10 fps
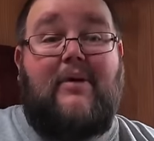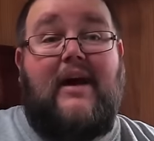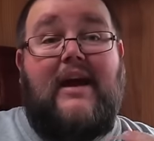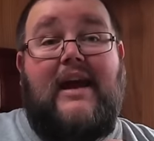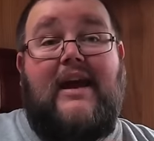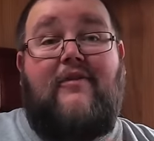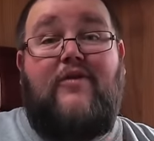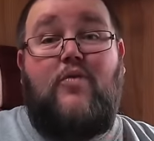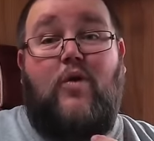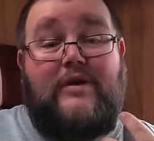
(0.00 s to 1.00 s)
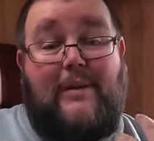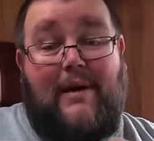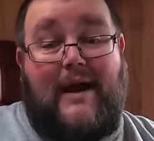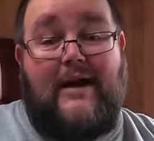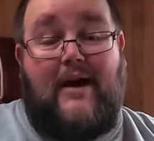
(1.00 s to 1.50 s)
But if you want a
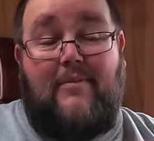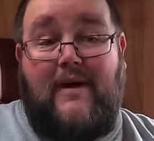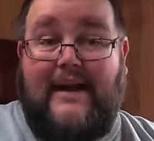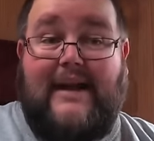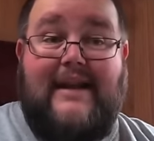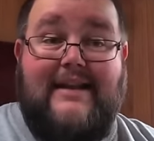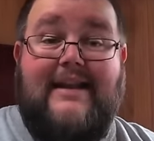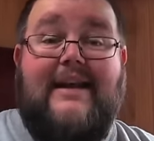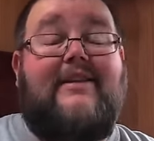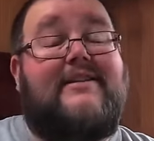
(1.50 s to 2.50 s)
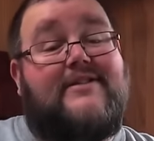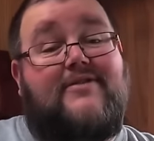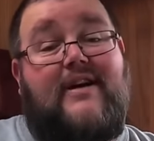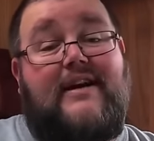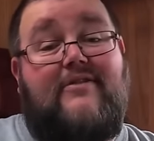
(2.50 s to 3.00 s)
backup, again, it is a
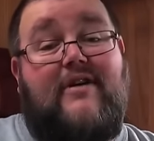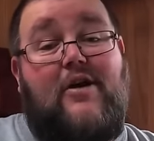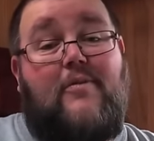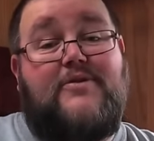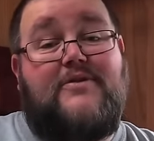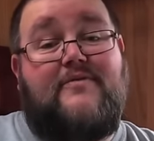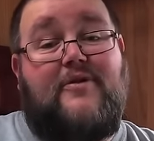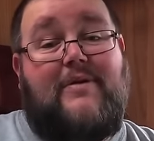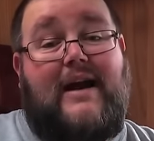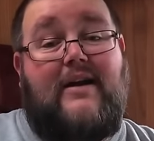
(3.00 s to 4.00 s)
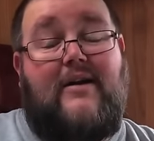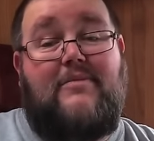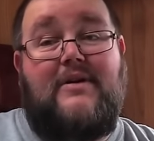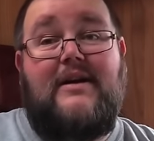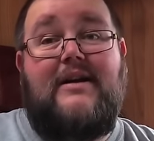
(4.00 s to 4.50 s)
great option for a backup.